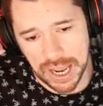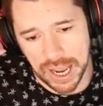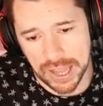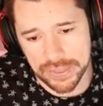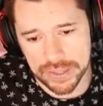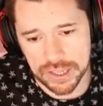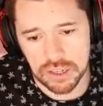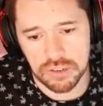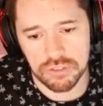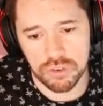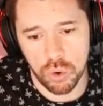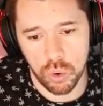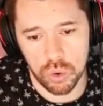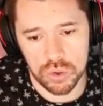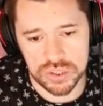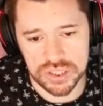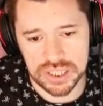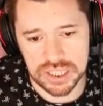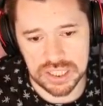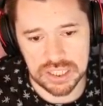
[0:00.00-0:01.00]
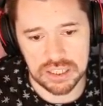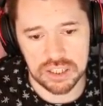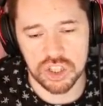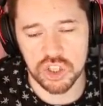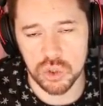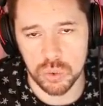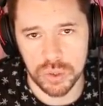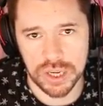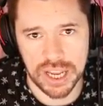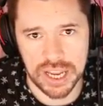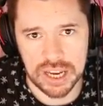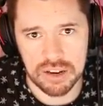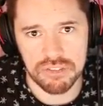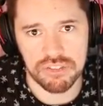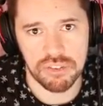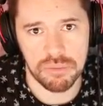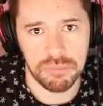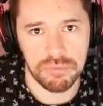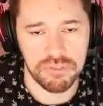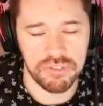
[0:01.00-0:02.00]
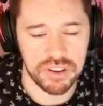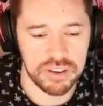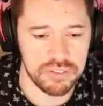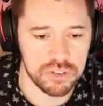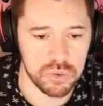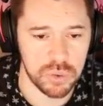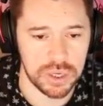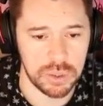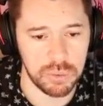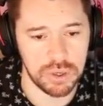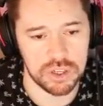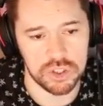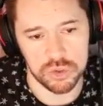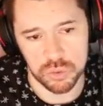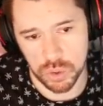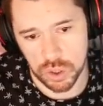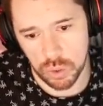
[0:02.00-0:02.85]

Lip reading: And then, of course, the Q&A from FIFA 21 as well